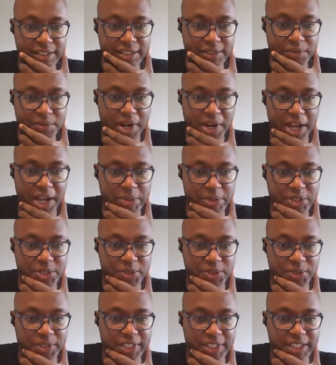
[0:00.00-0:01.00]
what happened to
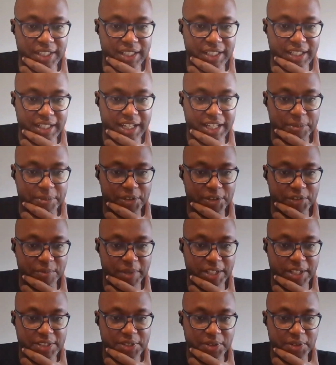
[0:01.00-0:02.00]
Luna a couple of
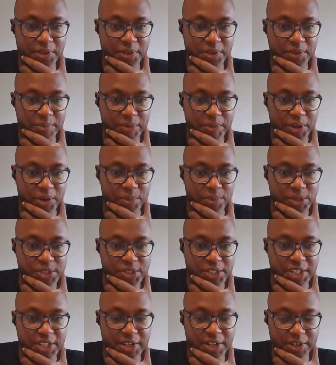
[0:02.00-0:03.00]
months ago, almost
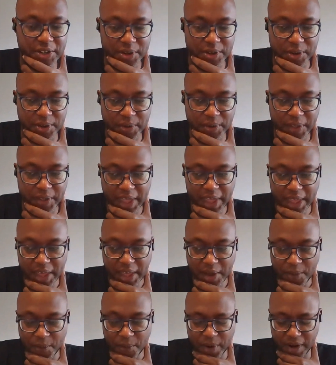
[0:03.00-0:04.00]
a year ago,
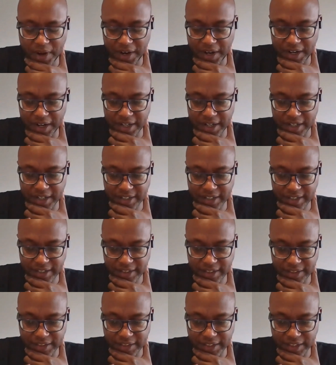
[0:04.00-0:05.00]
where
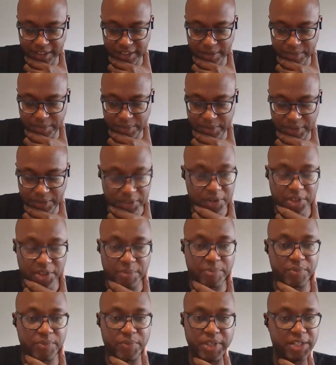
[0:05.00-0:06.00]

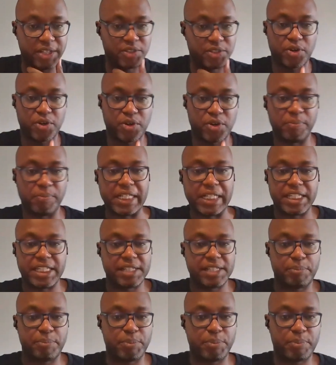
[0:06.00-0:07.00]
it completely
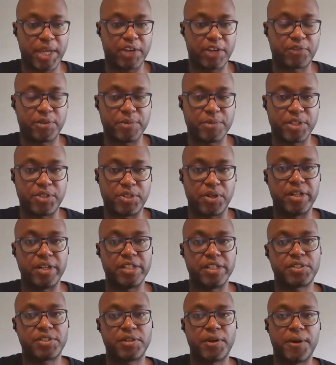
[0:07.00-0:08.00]
pegged from the dollar.
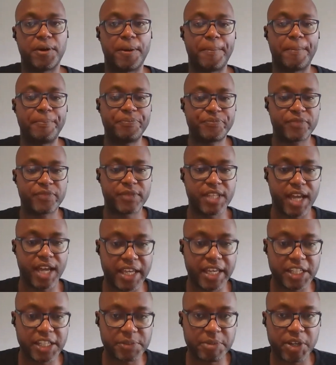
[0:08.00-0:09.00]
So I
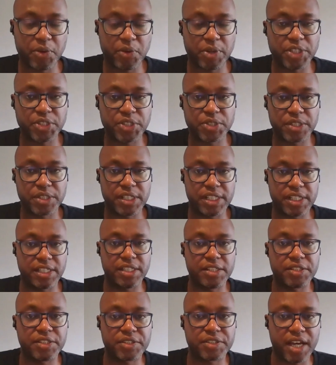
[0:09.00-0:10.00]
guess my question
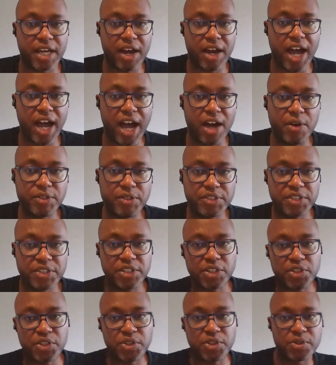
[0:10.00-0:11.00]
is, how
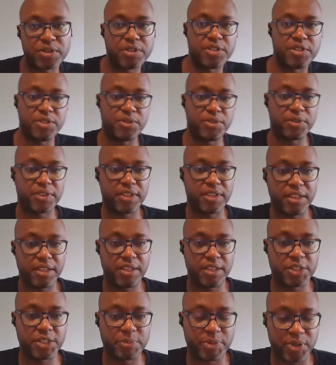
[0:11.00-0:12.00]
secure do you think
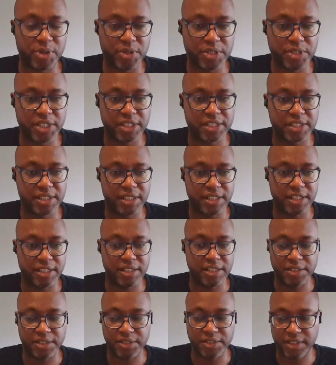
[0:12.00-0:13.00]
this project
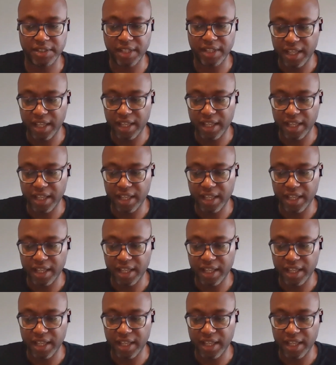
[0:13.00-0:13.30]
is?